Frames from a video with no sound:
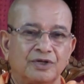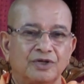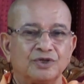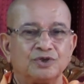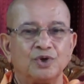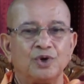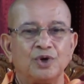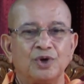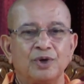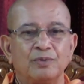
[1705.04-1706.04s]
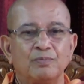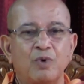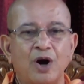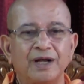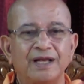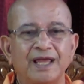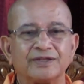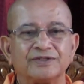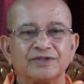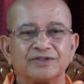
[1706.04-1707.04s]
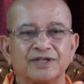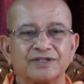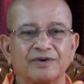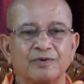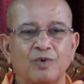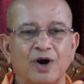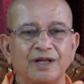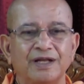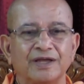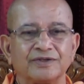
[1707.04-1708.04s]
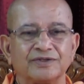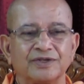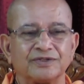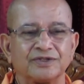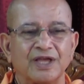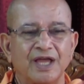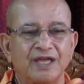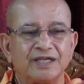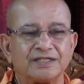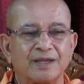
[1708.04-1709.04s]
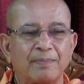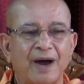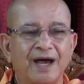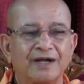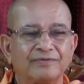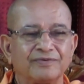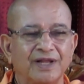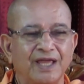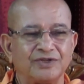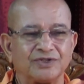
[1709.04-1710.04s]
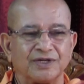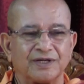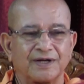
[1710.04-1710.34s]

So, bodily existence, our bodily existence is a part of nature.